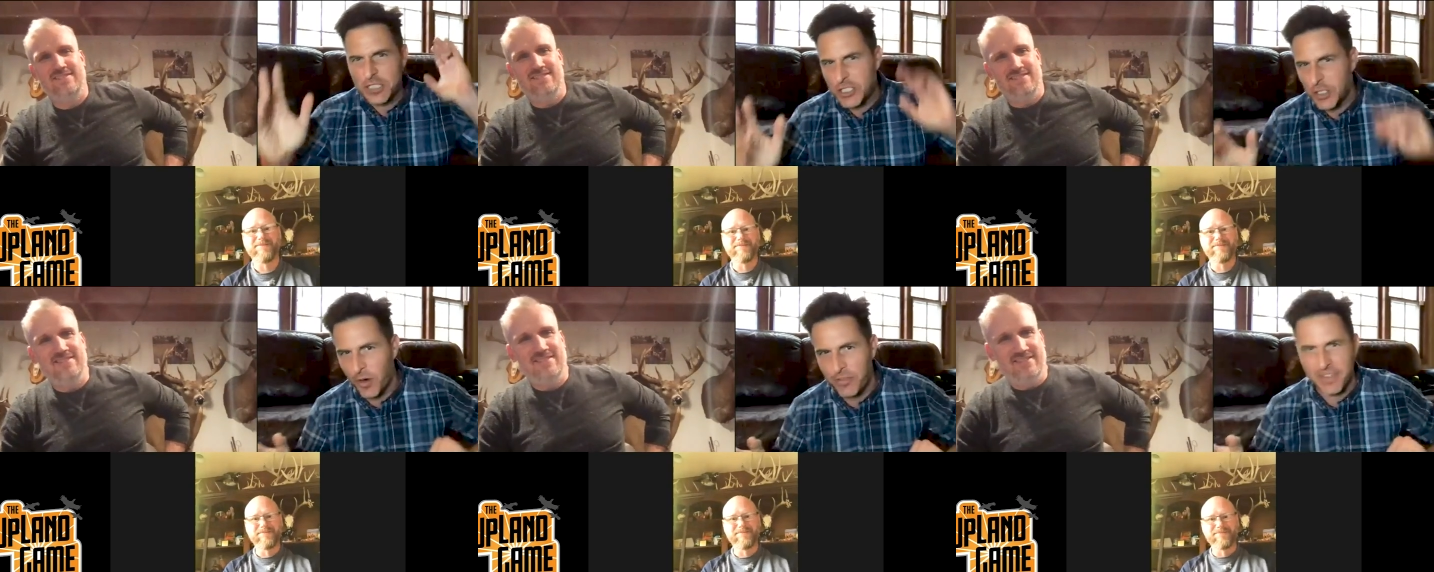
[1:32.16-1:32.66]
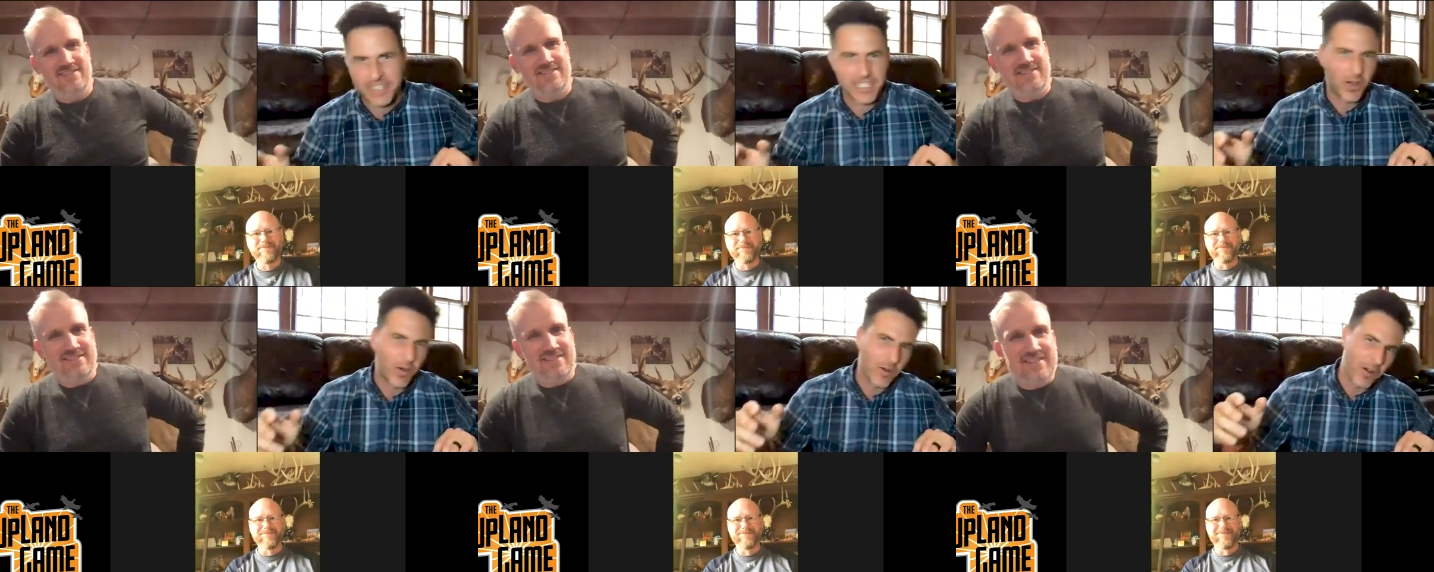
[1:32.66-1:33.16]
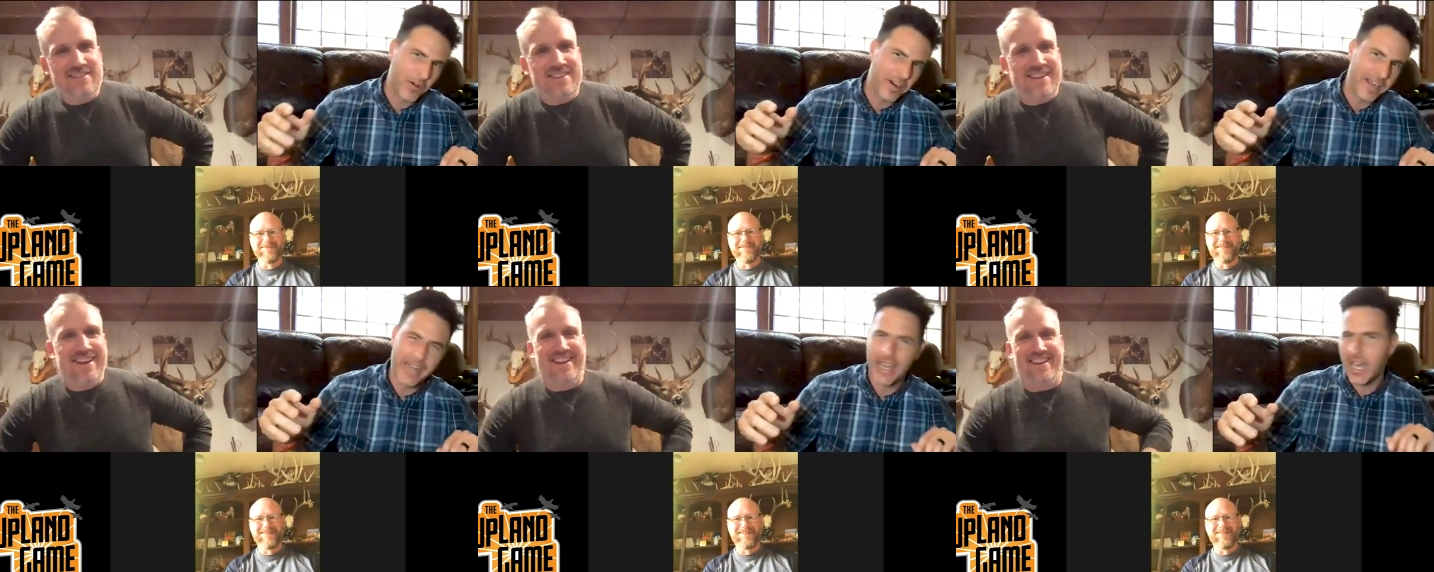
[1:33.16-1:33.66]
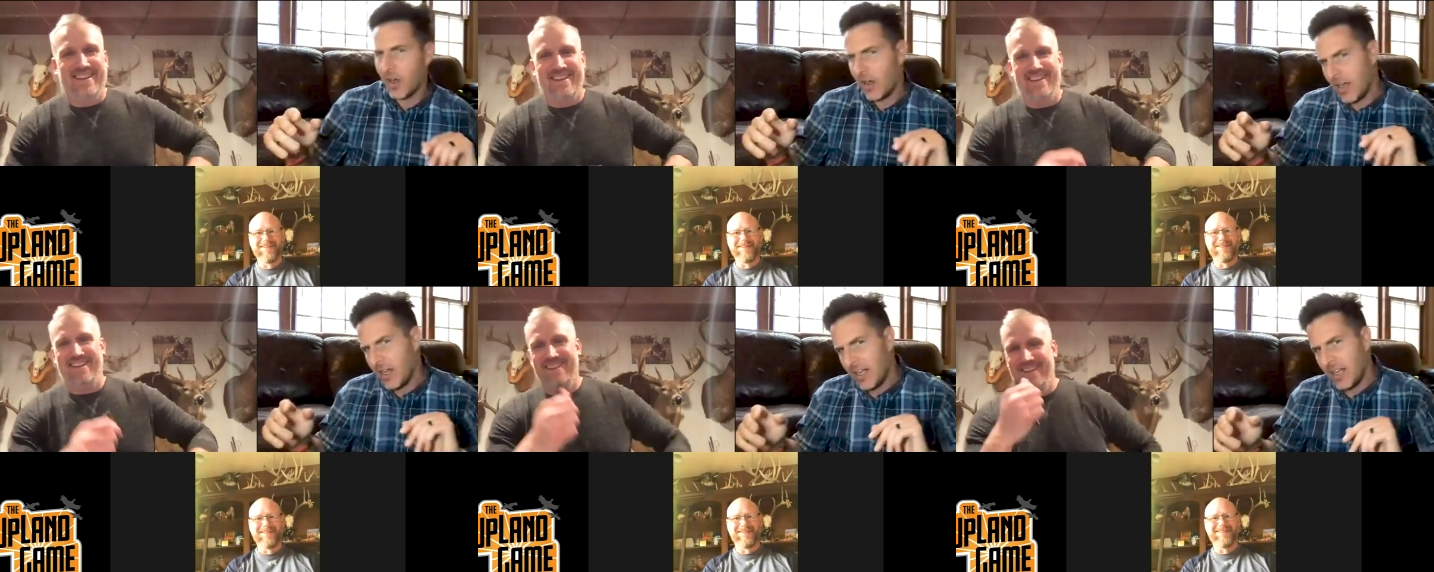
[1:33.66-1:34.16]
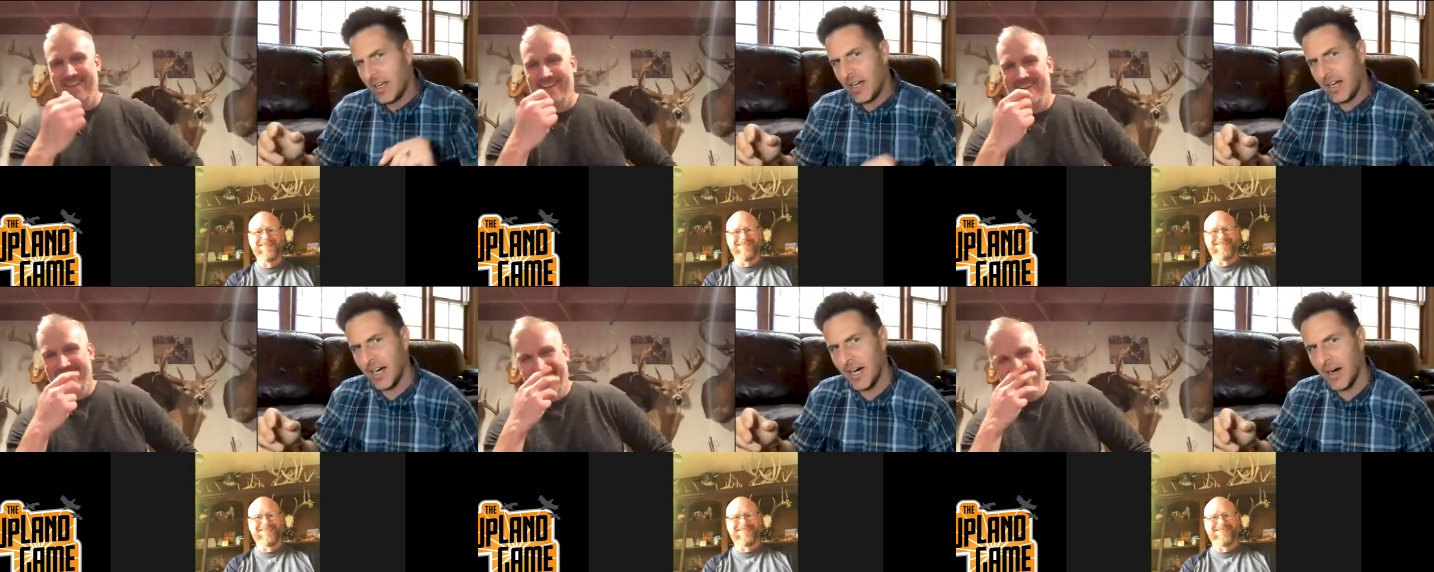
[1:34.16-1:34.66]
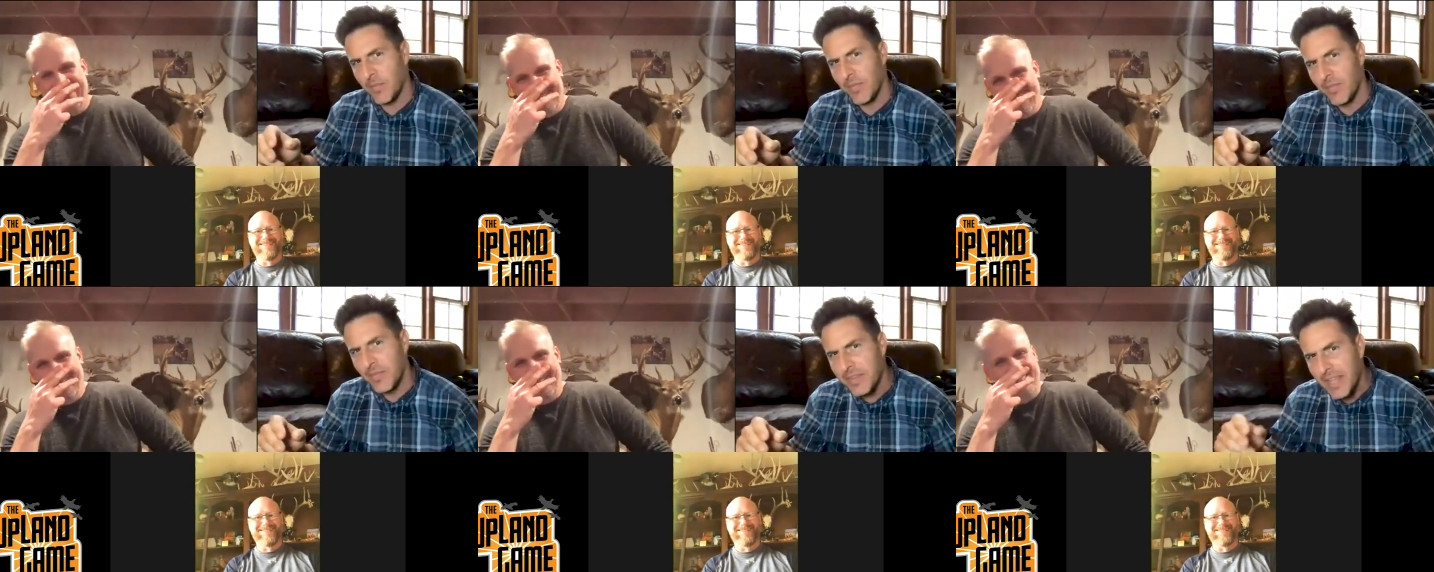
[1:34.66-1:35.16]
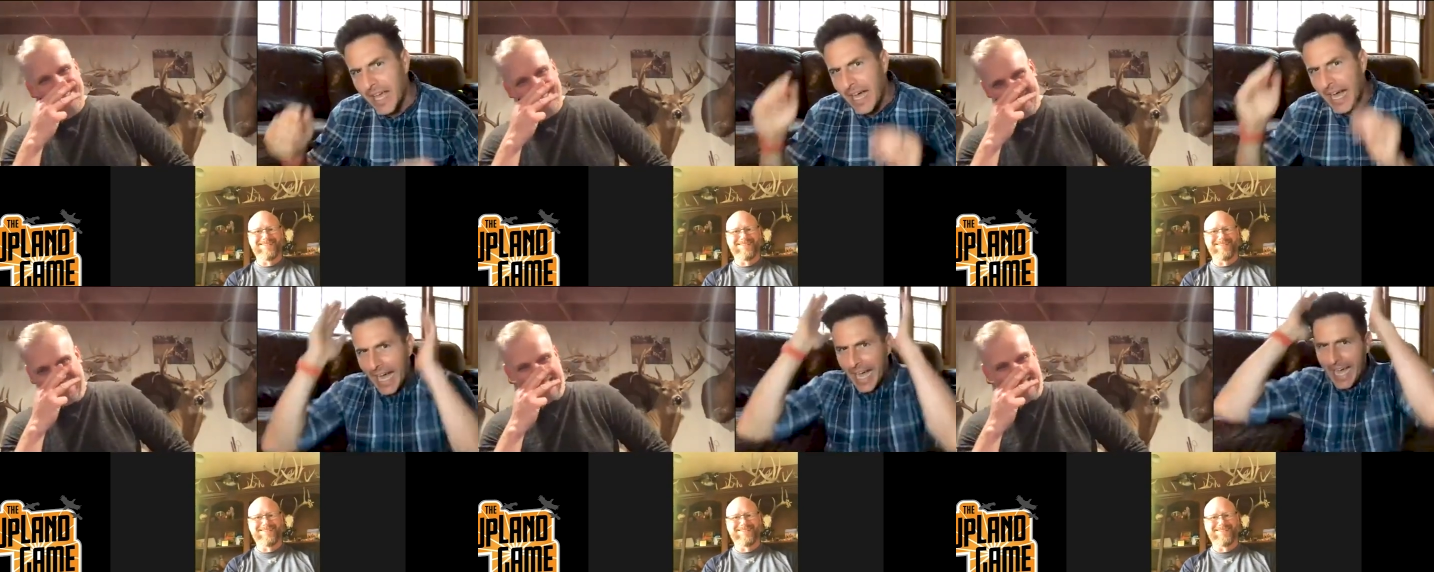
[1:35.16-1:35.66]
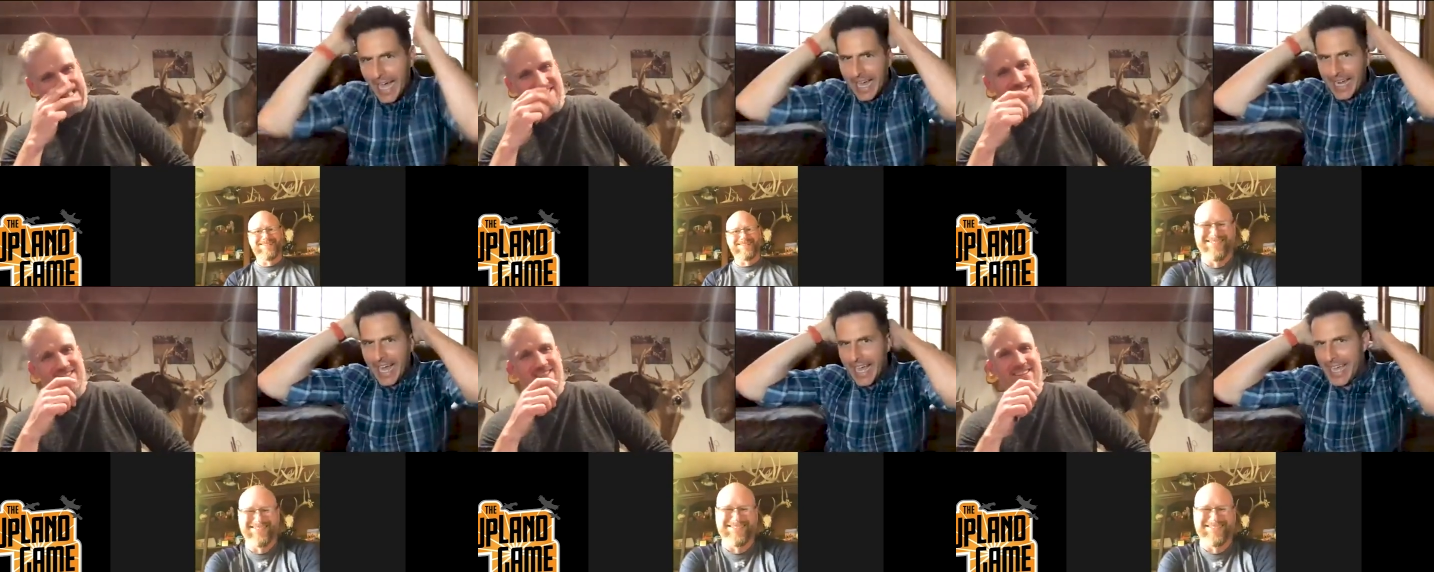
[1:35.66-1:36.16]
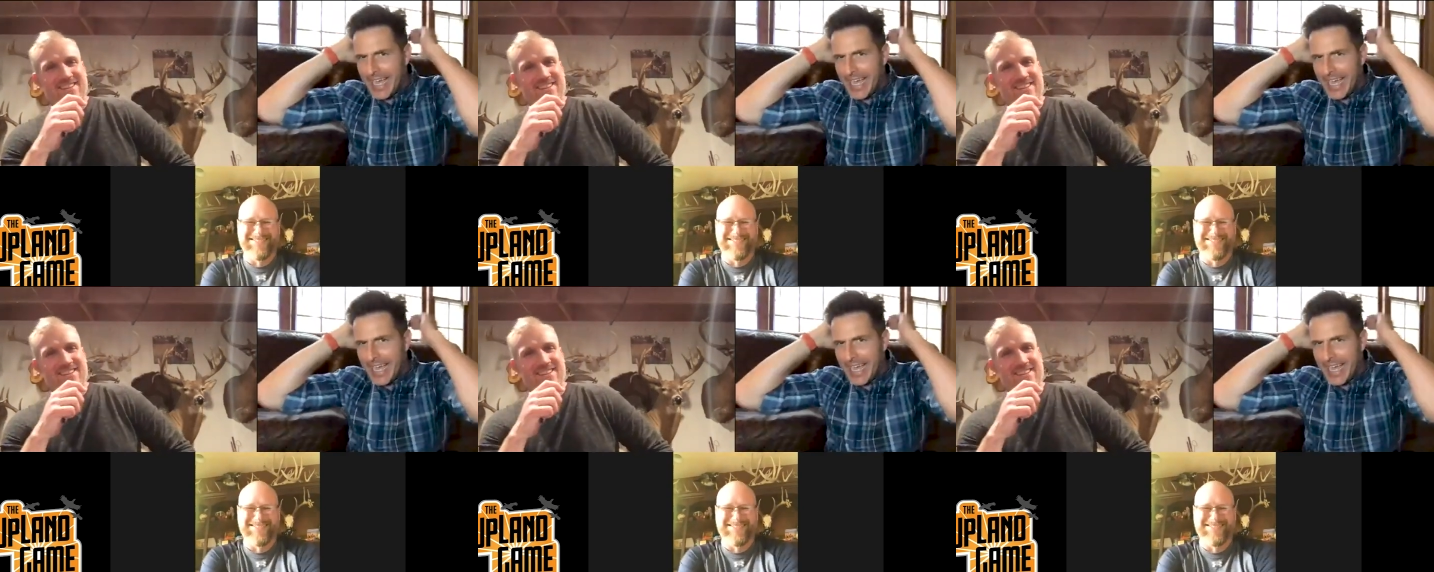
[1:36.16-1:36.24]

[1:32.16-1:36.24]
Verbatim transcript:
Speaker 1: Shore thing going on right now. Um, I, I,